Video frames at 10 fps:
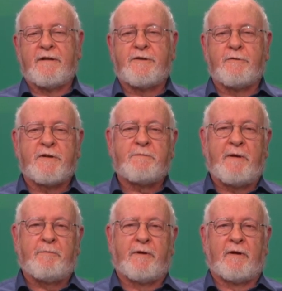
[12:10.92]
Jewish
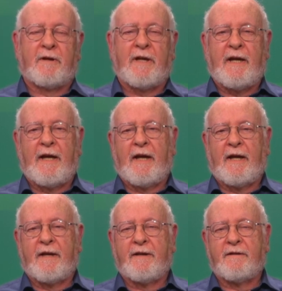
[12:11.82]
people
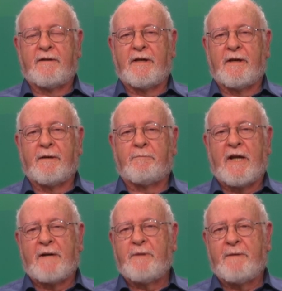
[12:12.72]
and
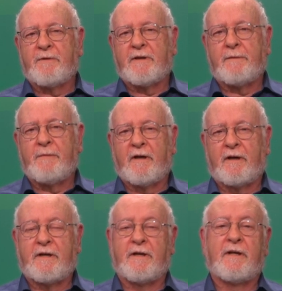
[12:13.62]
black people in
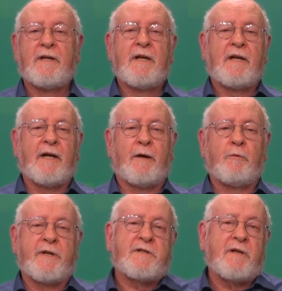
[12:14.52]
America,
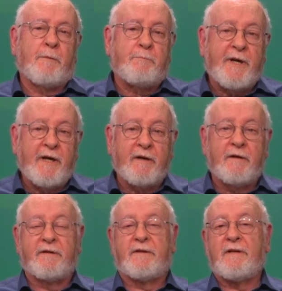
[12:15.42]
which
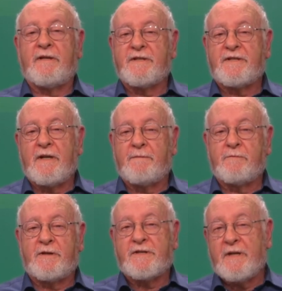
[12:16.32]
appeared to
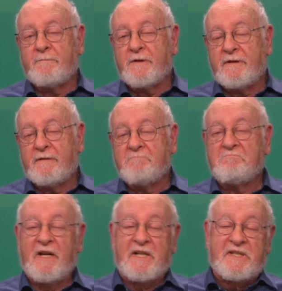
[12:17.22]
some
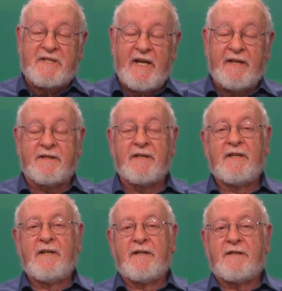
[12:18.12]
extent
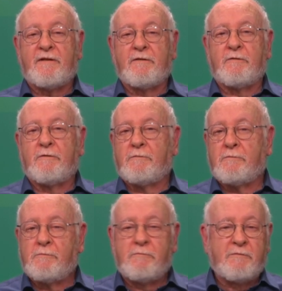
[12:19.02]

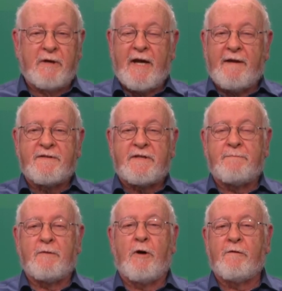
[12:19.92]
to have
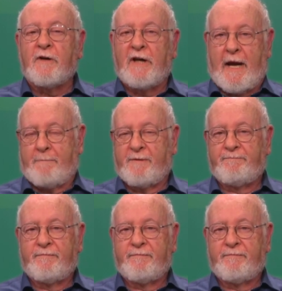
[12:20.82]
some overlap